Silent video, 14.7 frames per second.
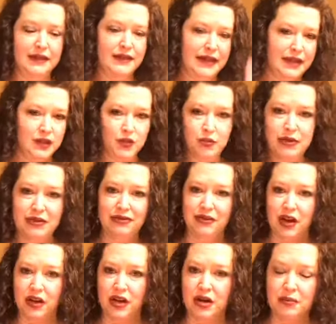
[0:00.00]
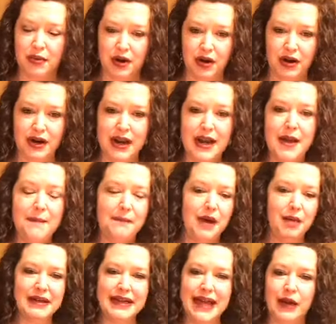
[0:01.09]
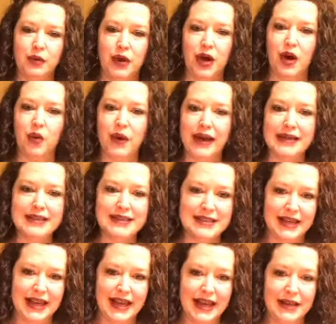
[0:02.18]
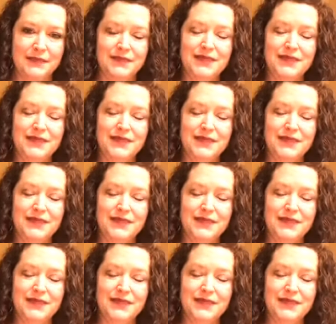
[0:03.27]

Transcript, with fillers: things would be falling apart. Mom and dad would always say,